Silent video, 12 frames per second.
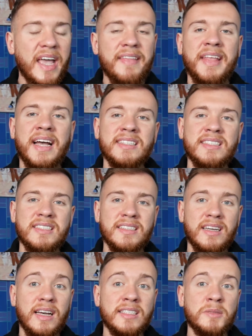And
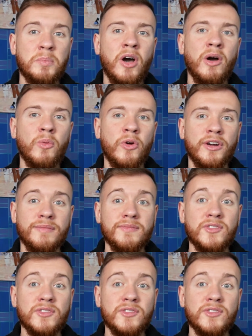that's a spot where